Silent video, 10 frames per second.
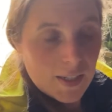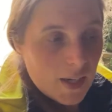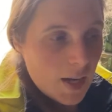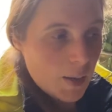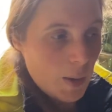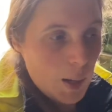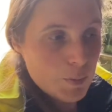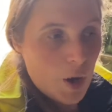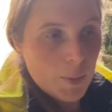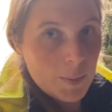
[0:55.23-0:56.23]

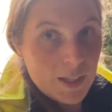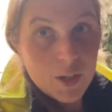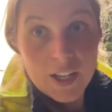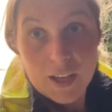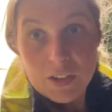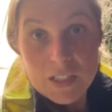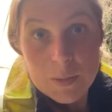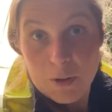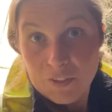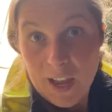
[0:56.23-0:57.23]
I'm probably going to give it
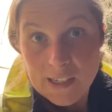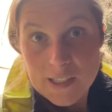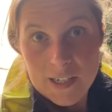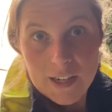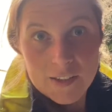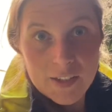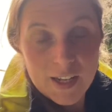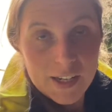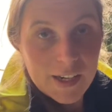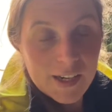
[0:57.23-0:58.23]
to my vet and
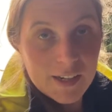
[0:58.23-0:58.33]
then